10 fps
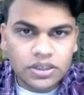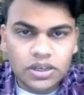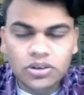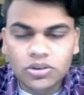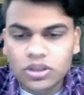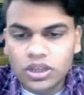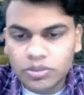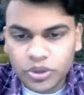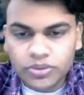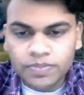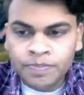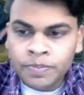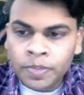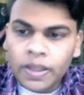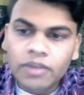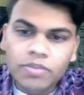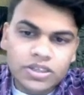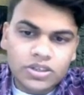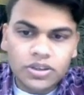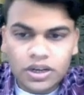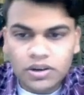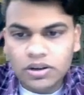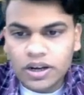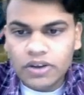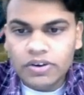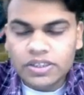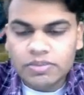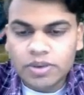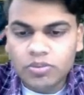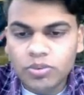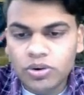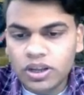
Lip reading: into the input and based on that derive some output.